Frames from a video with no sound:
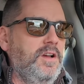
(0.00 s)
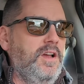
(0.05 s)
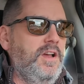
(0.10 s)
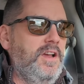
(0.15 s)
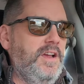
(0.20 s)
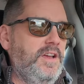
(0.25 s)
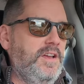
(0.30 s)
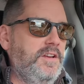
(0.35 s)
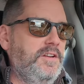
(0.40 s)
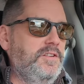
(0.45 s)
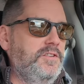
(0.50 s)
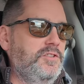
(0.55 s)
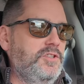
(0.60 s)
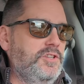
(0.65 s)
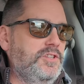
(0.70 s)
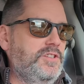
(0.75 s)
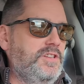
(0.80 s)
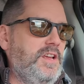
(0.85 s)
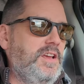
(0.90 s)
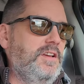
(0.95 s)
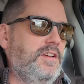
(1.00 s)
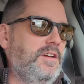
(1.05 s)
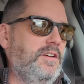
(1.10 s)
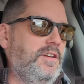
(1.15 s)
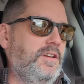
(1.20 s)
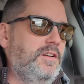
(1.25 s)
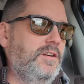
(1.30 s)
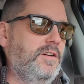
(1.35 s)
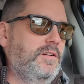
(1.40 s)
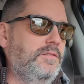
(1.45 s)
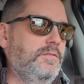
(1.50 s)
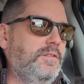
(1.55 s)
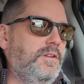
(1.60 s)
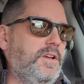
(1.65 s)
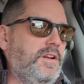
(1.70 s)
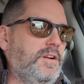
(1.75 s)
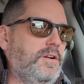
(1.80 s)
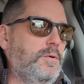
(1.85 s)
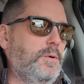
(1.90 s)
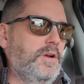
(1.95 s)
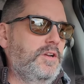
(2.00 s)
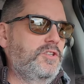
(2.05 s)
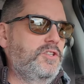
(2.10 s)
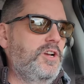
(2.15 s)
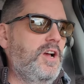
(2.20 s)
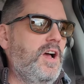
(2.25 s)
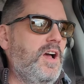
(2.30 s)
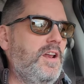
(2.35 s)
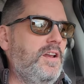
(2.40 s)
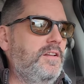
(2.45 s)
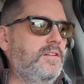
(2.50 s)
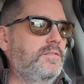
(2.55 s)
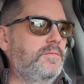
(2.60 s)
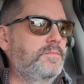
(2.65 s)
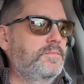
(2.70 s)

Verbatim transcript: and just take a, you know, get a quick shot.